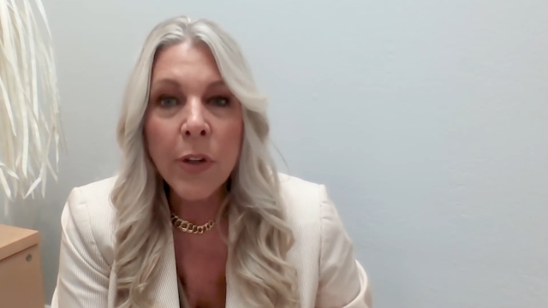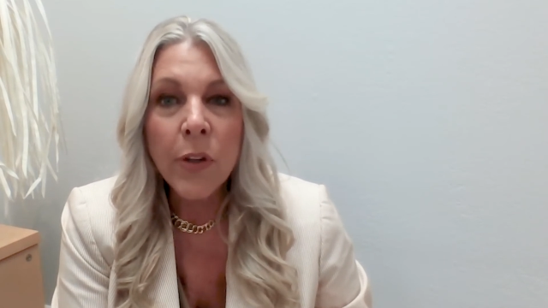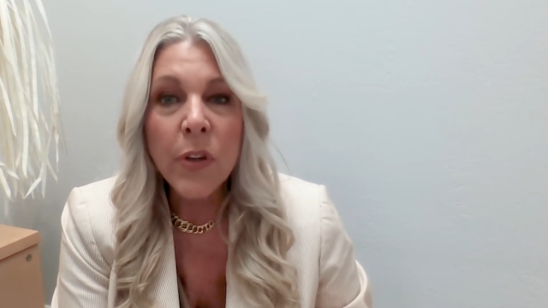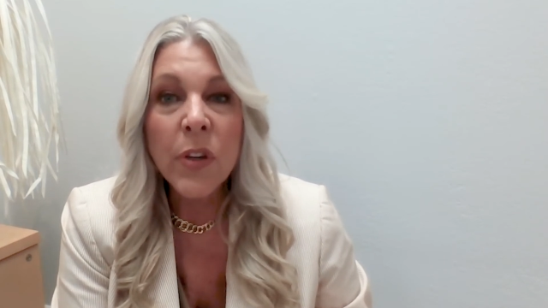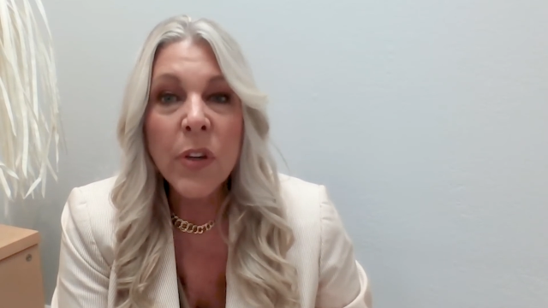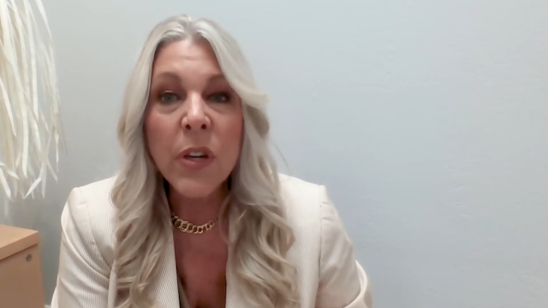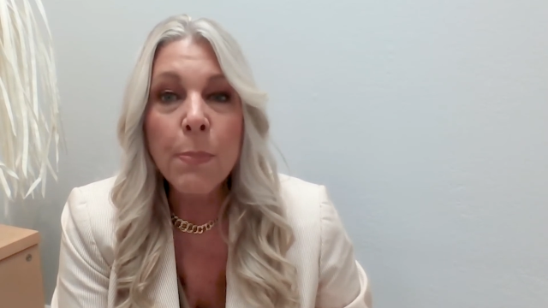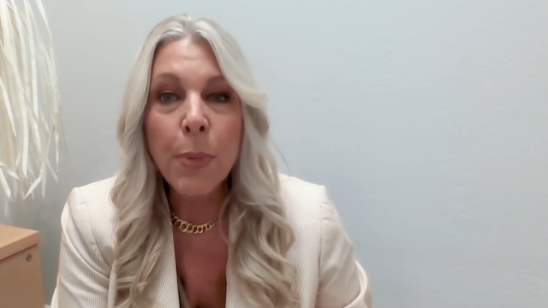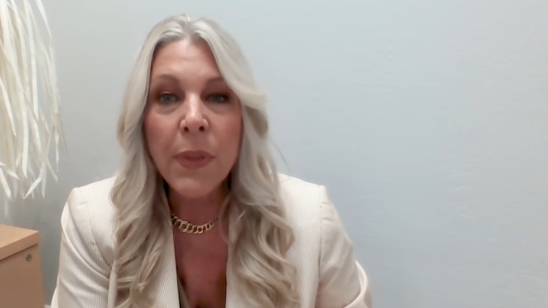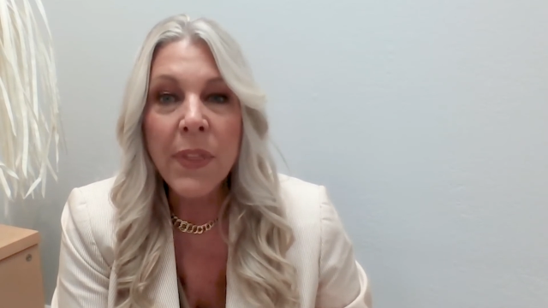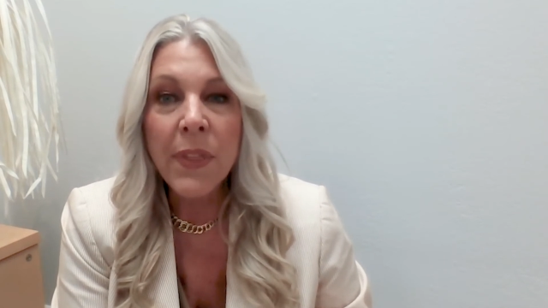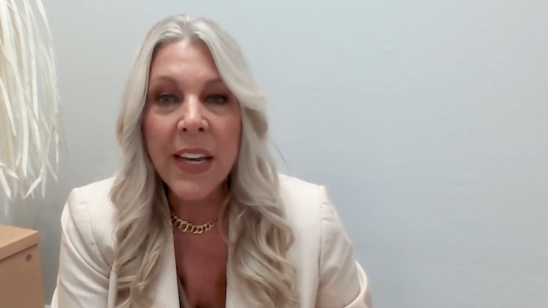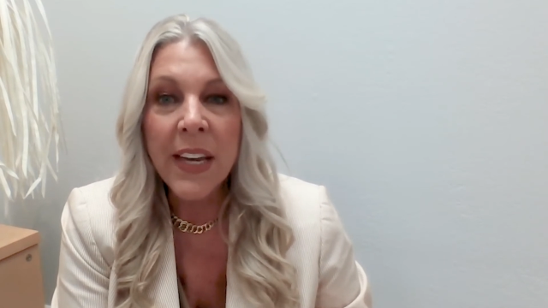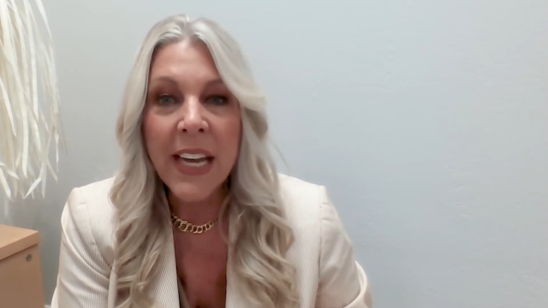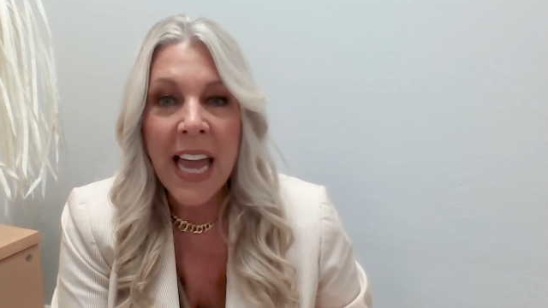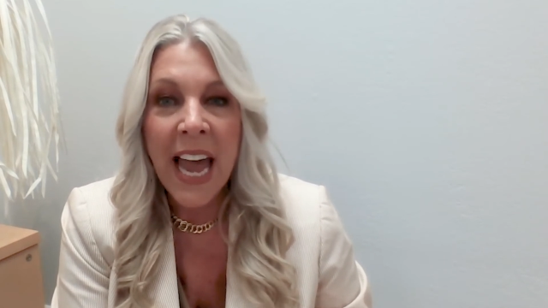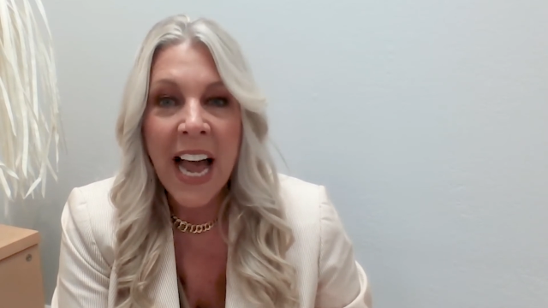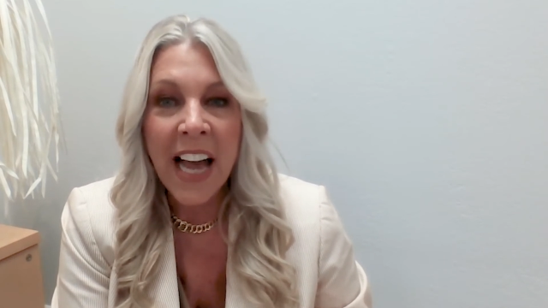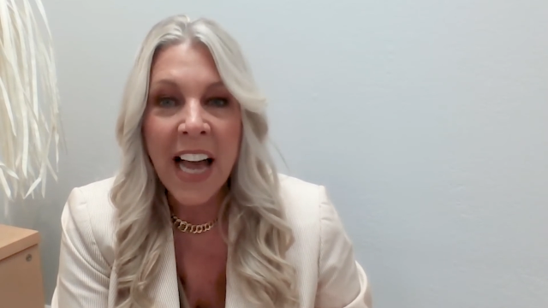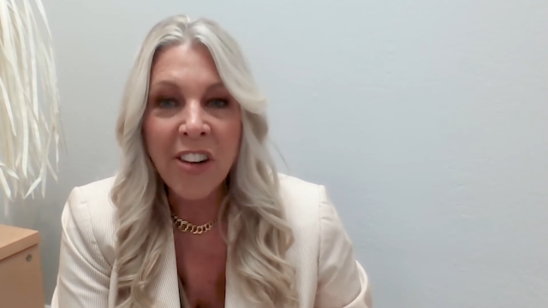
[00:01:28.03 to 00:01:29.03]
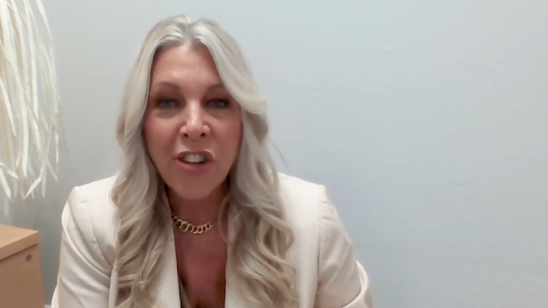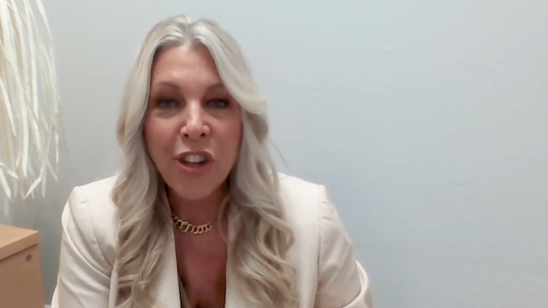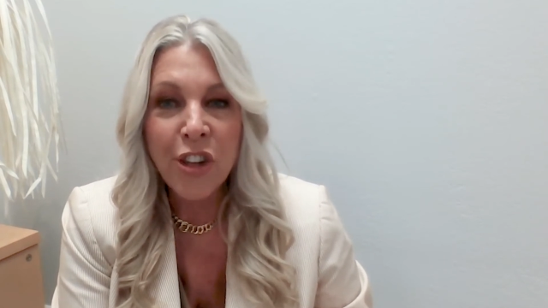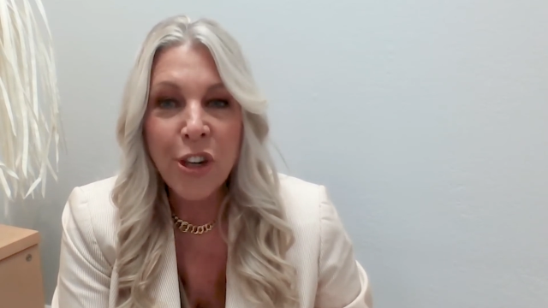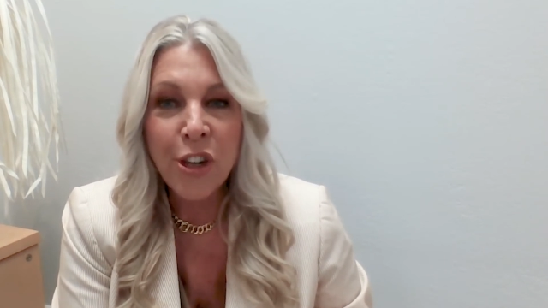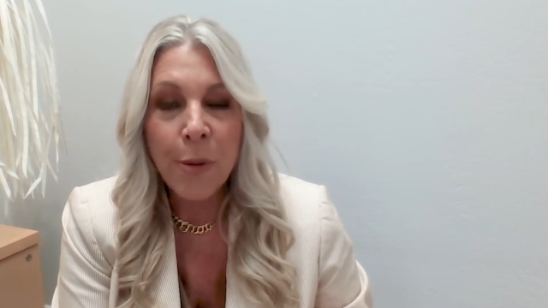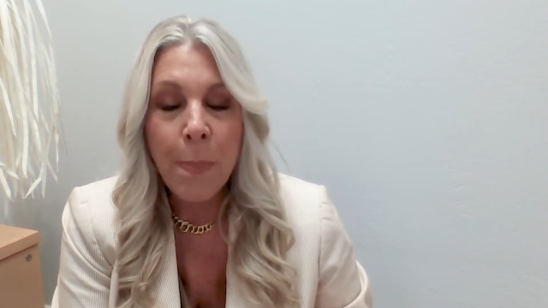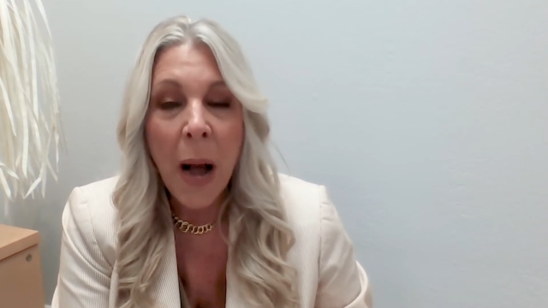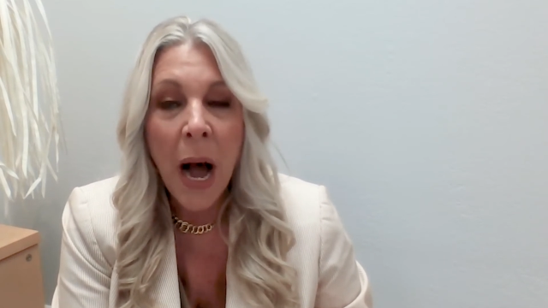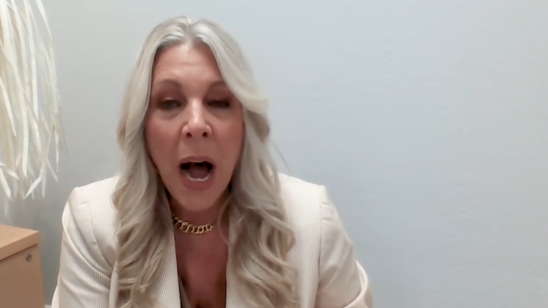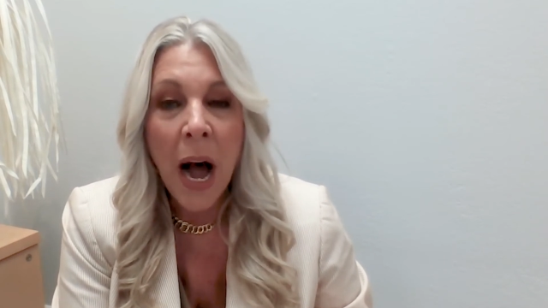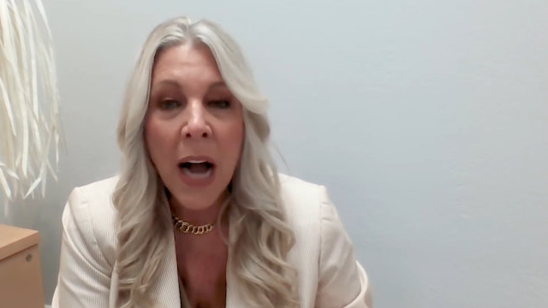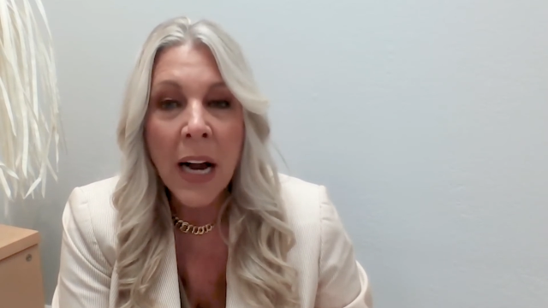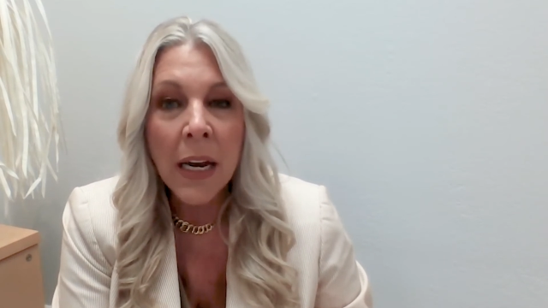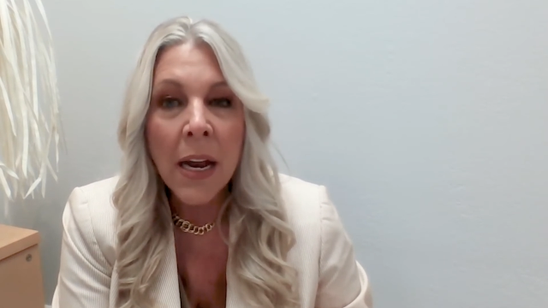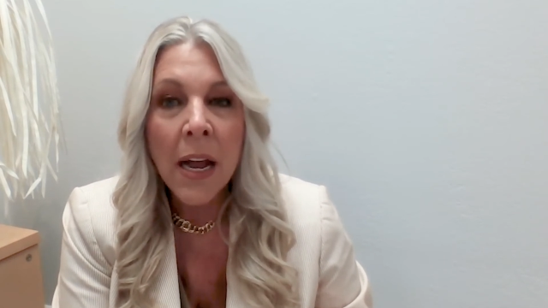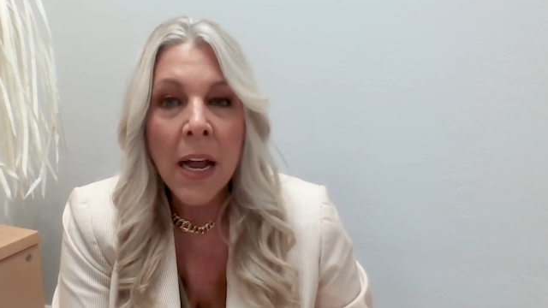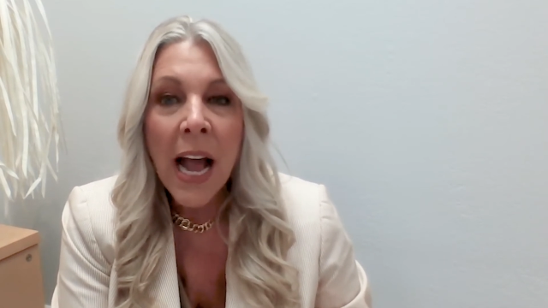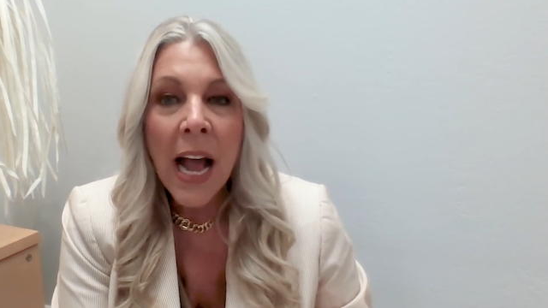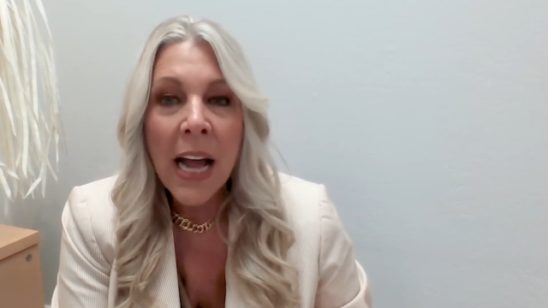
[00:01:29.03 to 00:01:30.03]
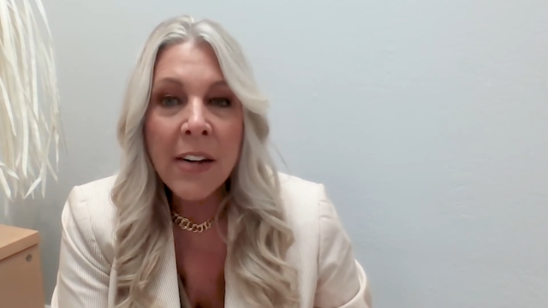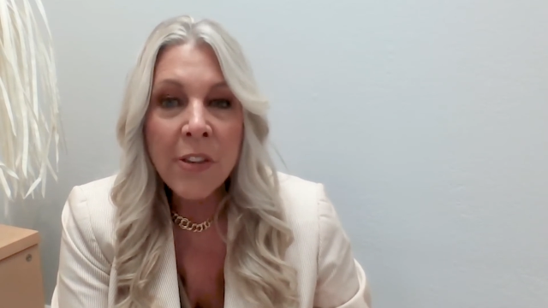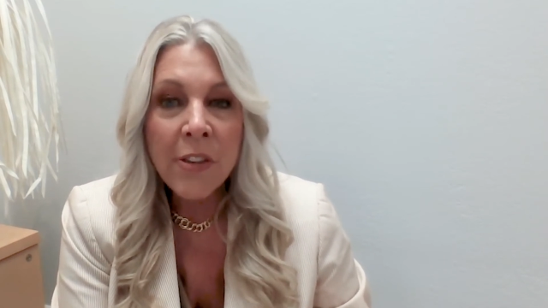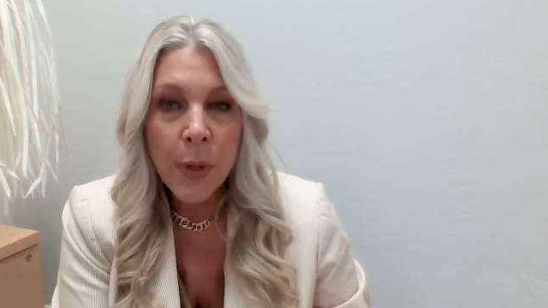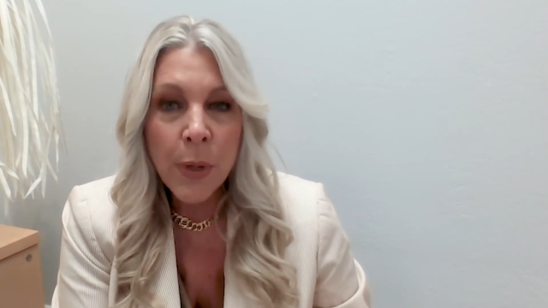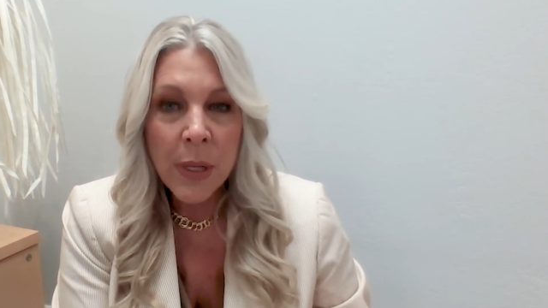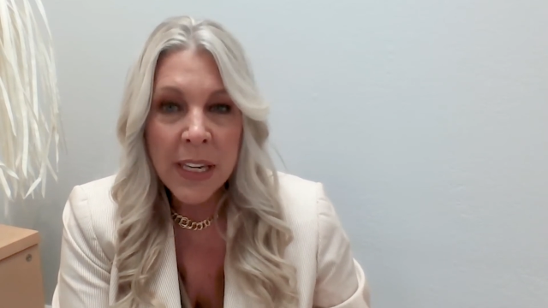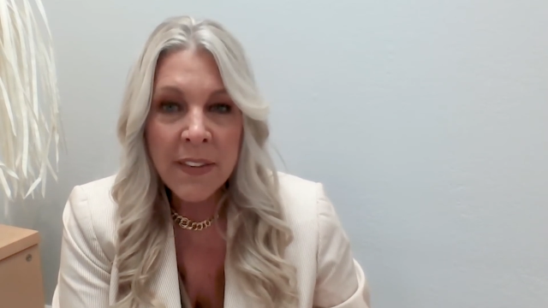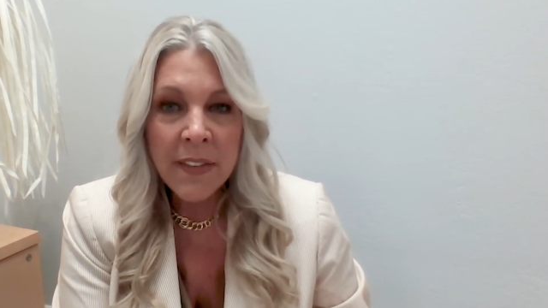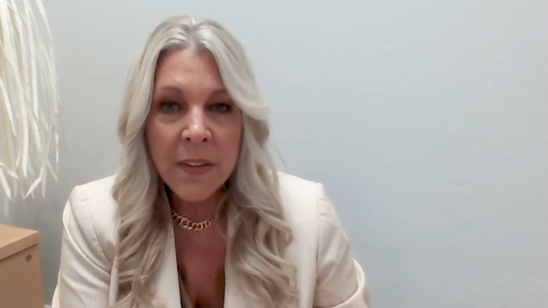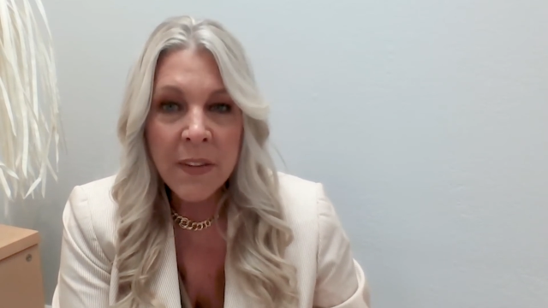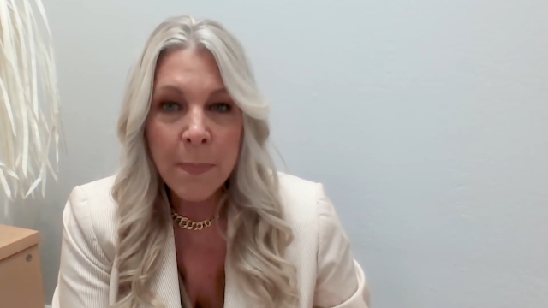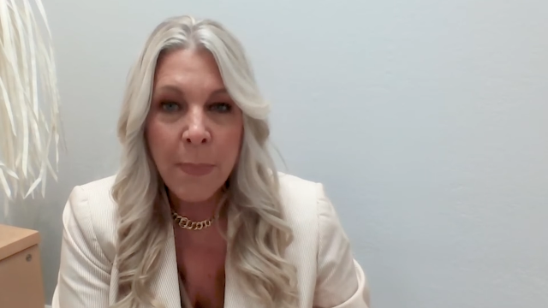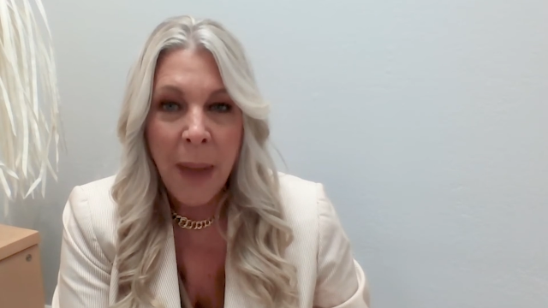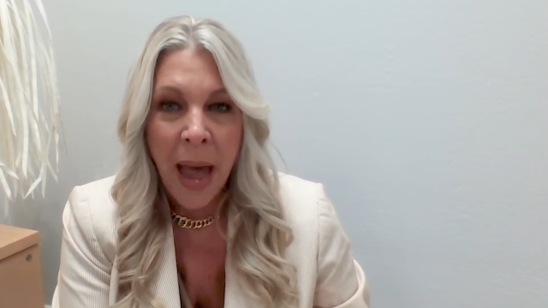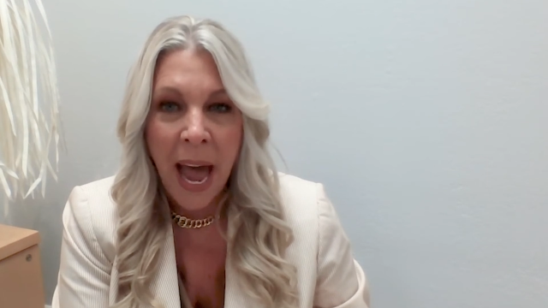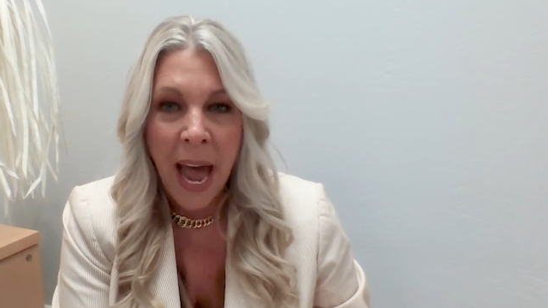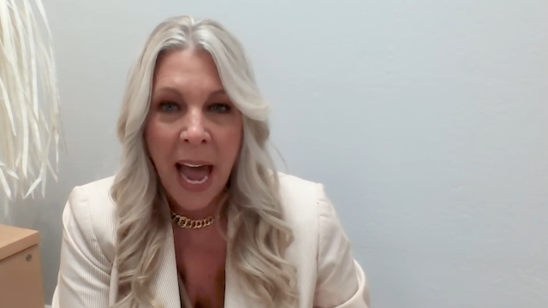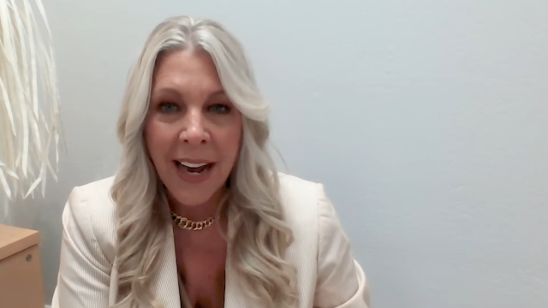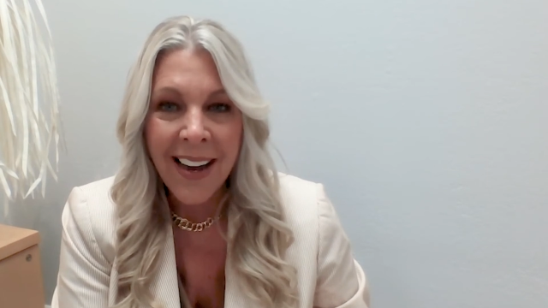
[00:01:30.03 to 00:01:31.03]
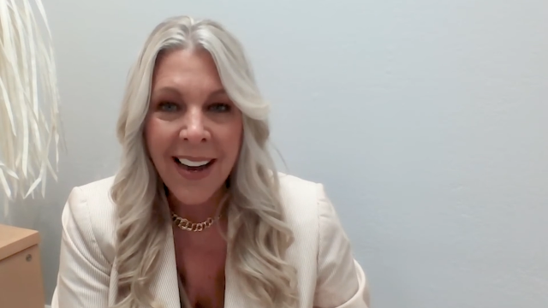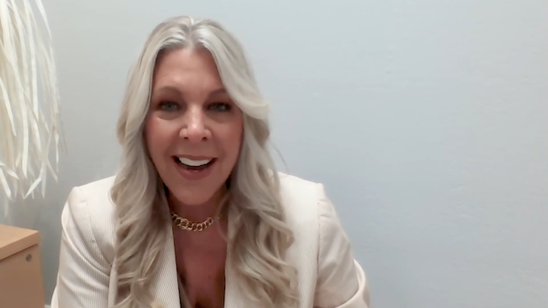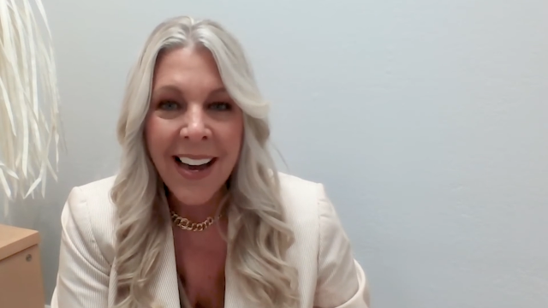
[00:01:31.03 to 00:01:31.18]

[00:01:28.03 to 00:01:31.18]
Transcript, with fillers: You can put the cash in your pocket and do a lease back.